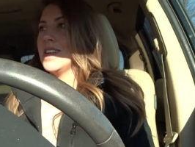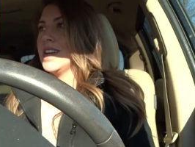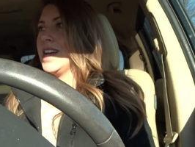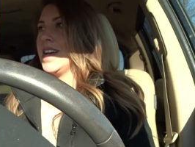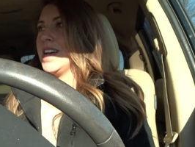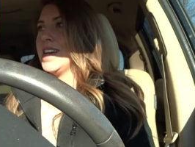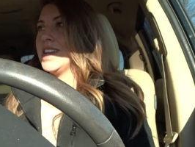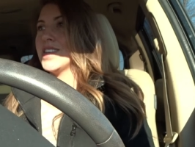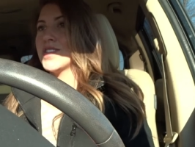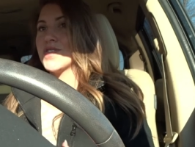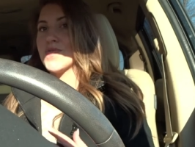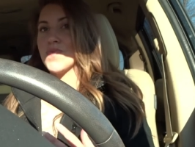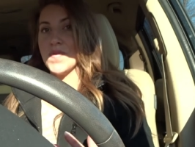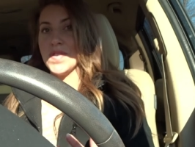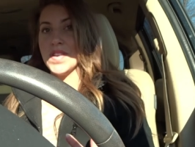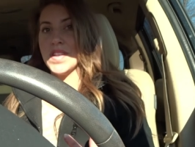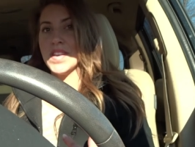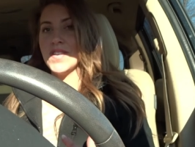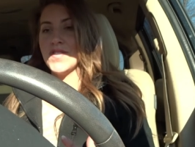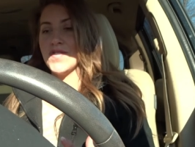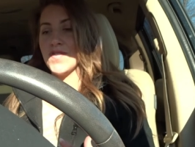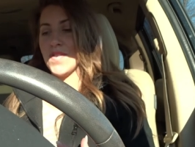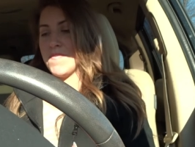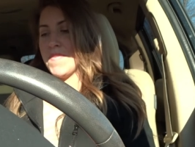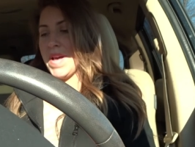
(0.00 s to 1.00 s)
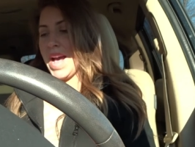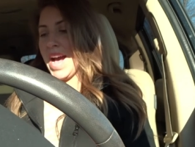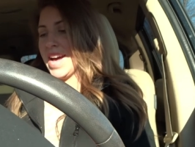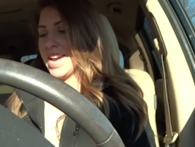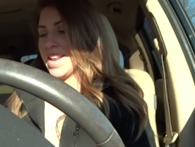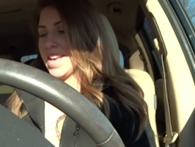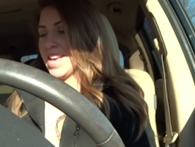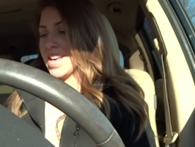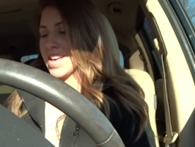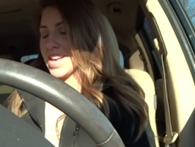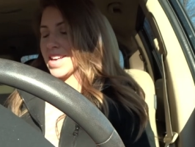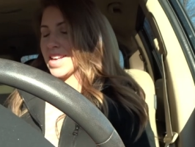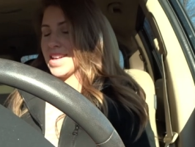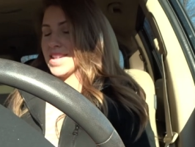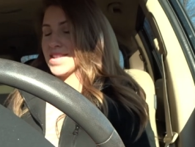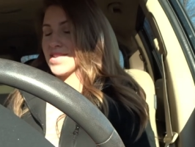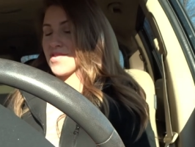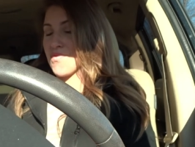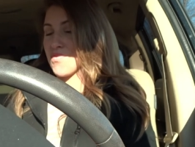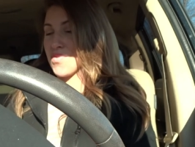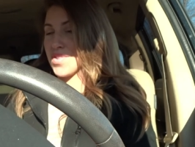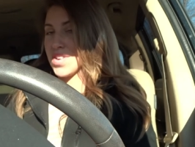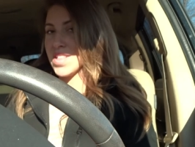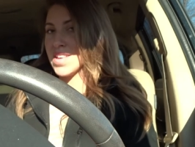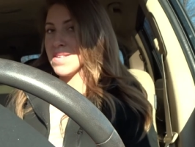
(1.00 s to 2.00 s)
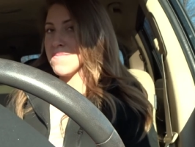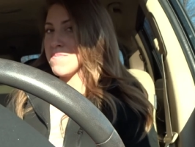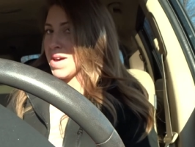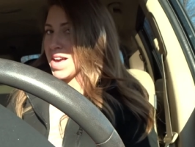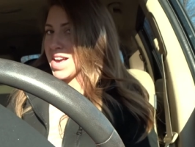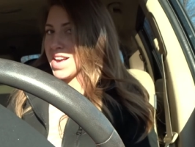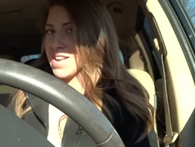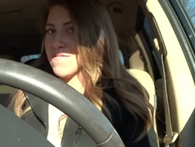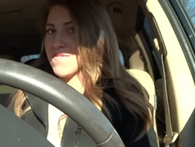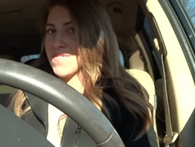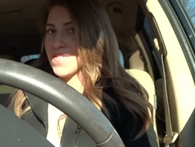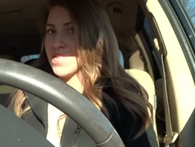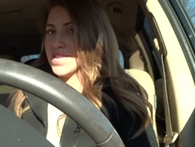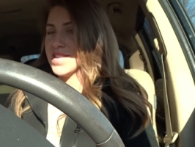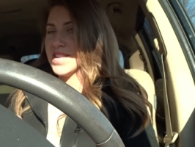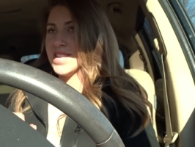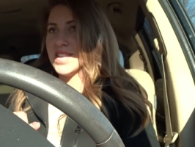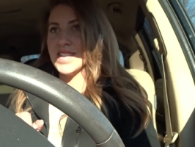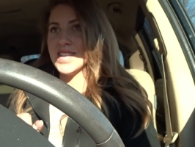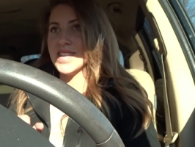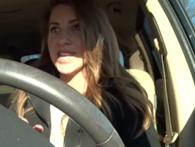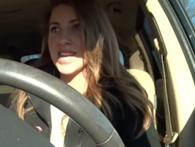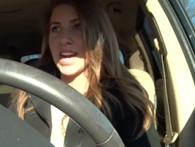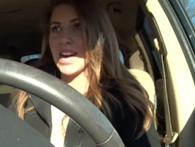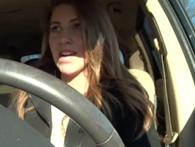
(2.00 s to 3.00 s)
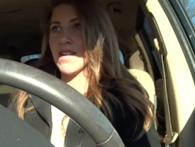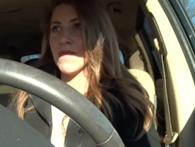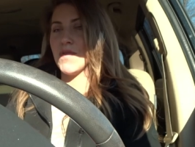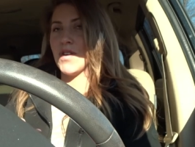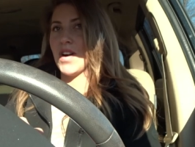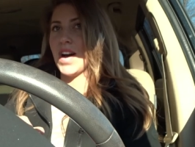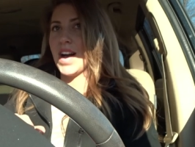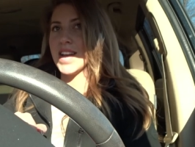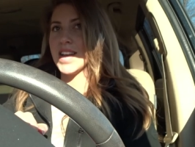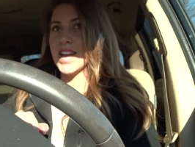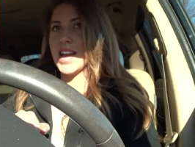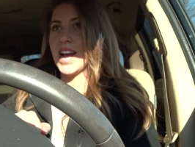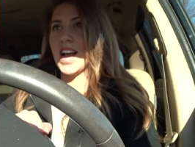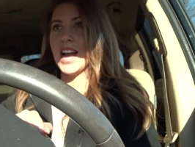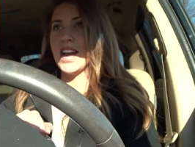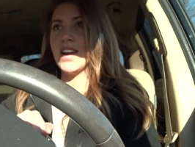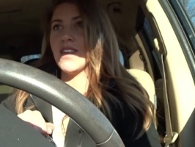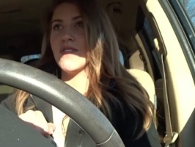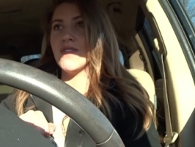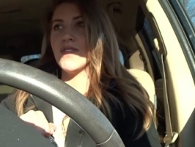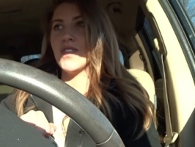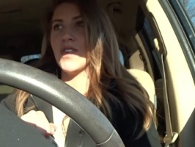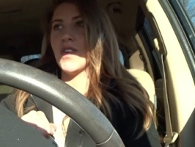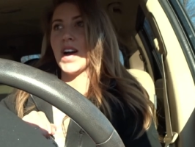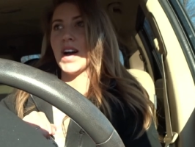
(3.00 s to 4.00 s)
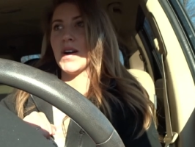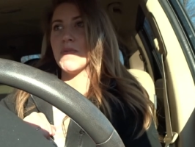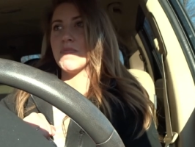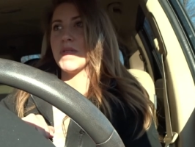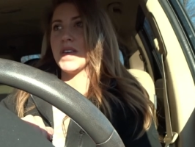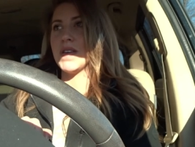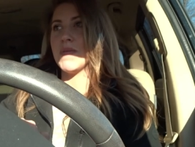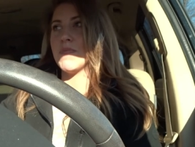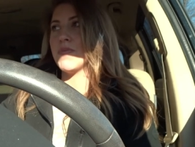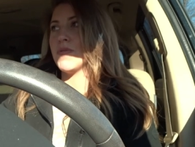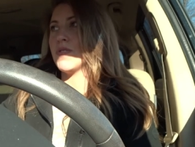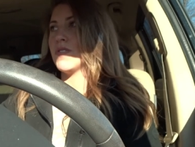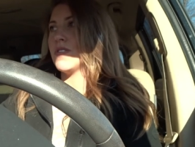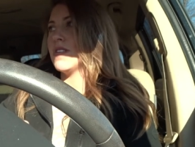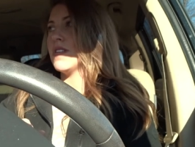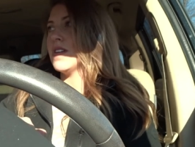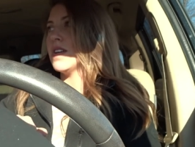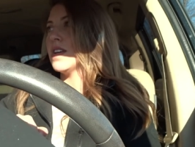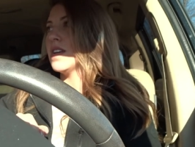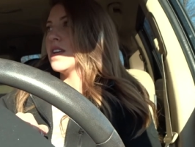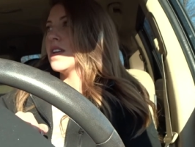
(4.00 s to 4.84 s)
And it's really dramatic. It's really painful. It's terrible. I don't know how people